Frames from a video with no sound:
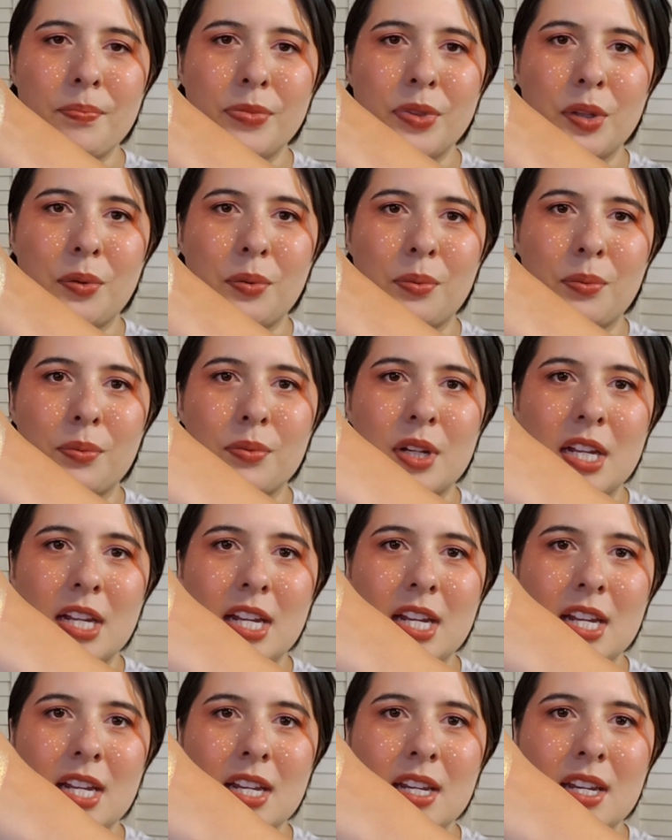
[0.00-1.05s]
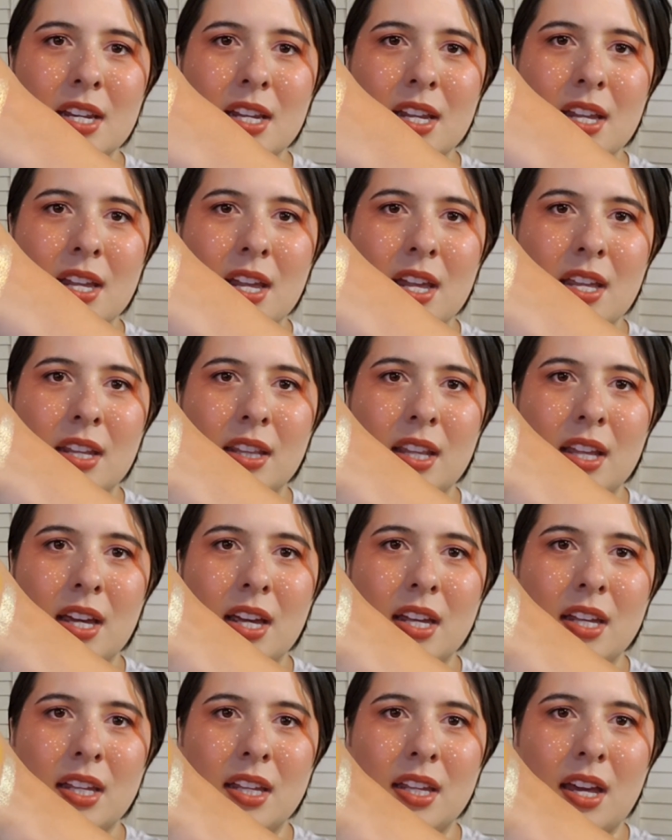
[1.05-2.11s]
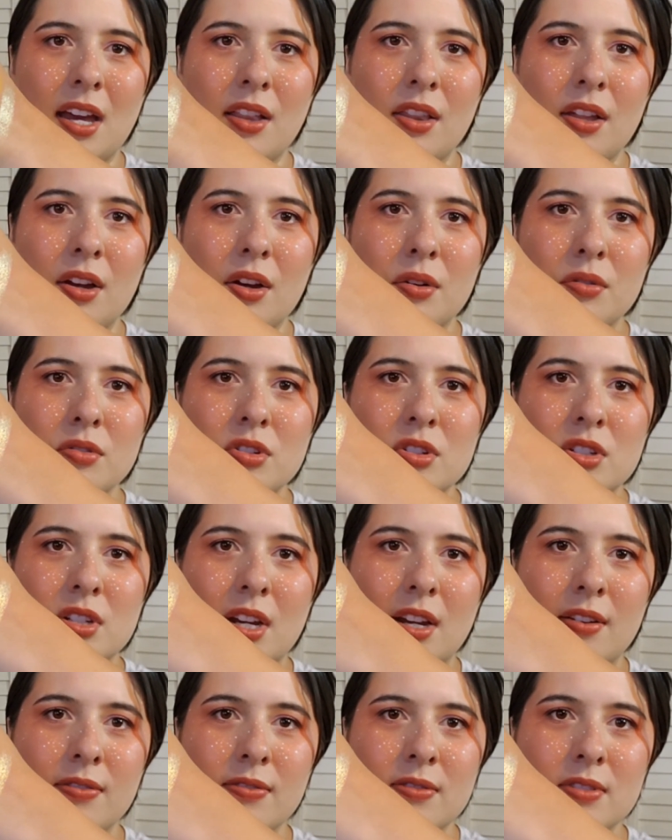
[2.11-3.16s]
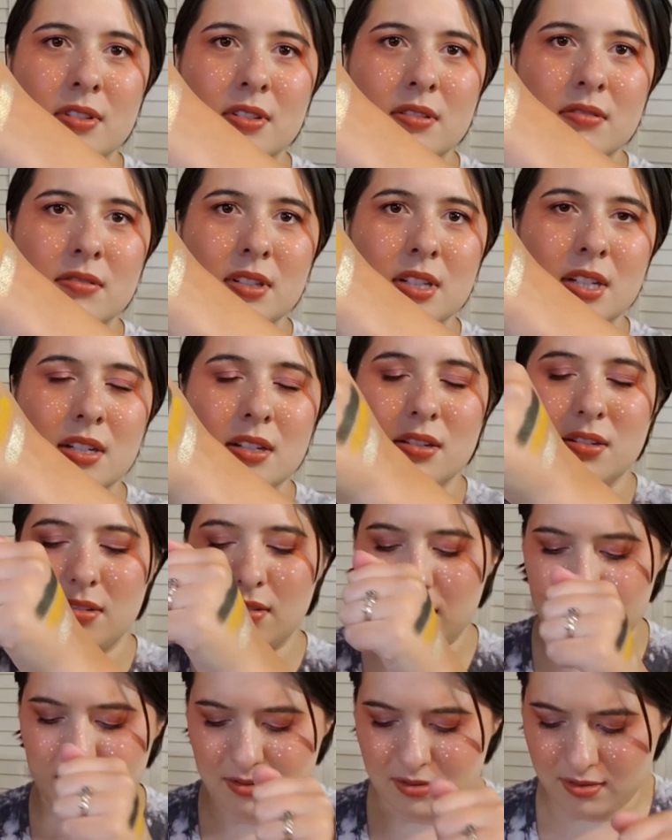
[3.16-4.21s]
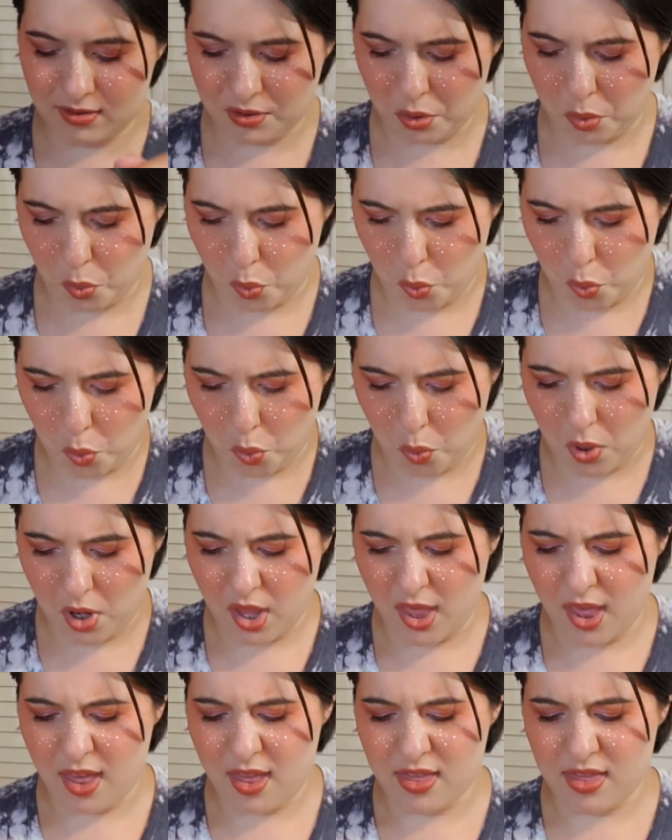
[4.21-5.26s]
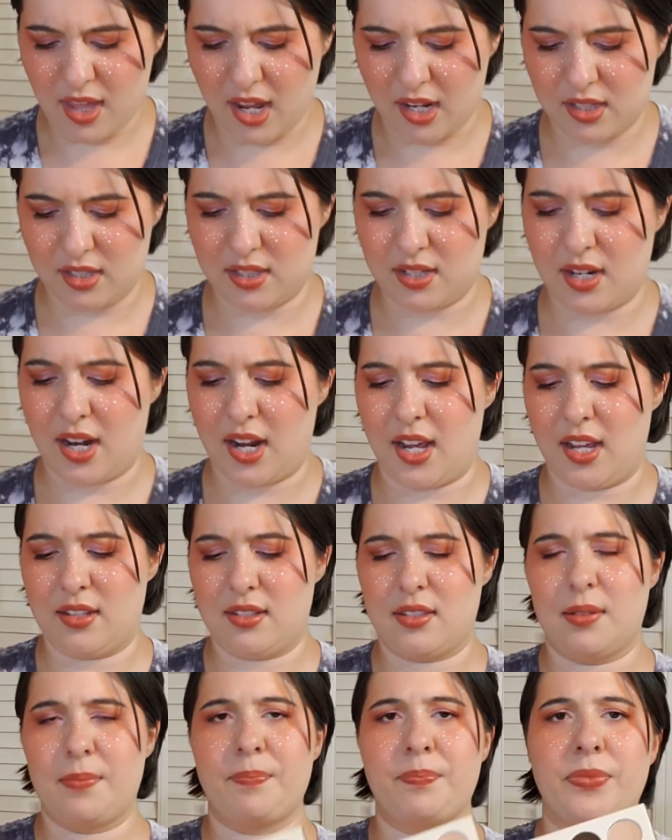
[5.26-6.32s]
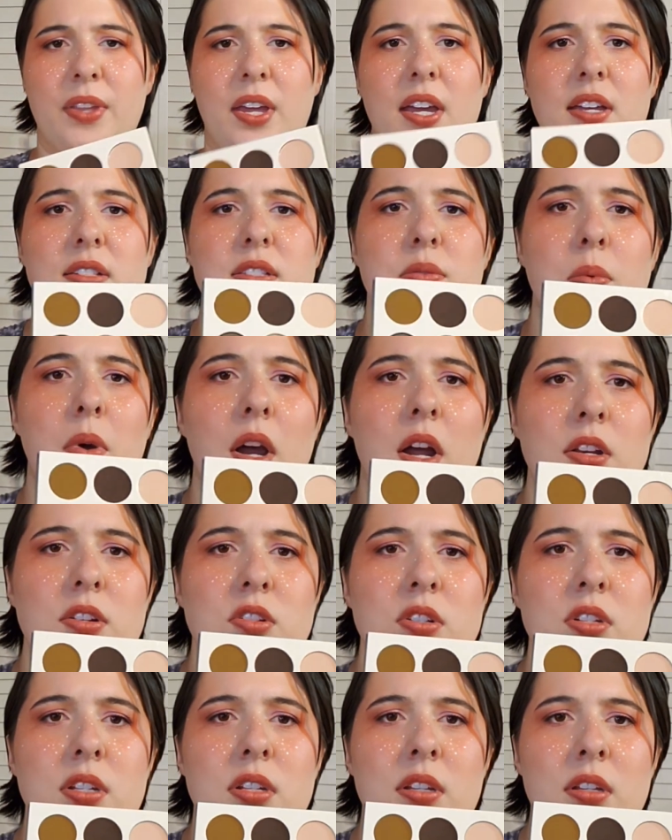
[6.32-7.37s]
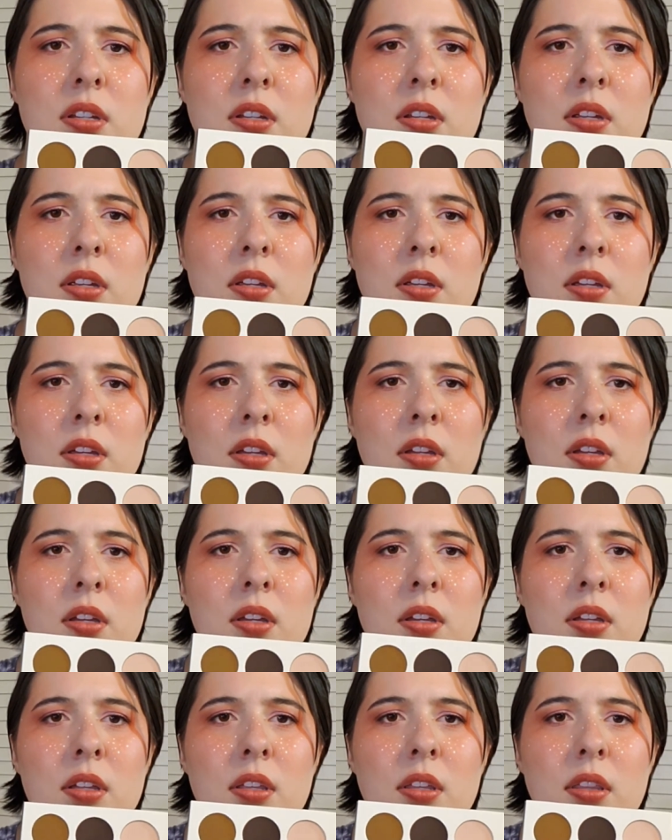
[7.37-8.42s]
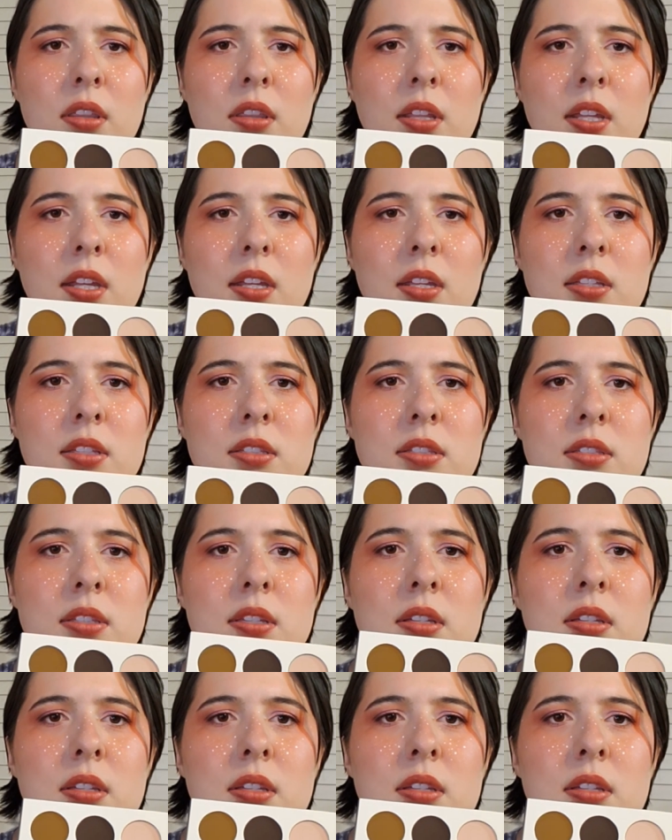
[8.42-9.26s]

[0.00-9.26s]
green and like yellow shift to it? That's nice. I swatched these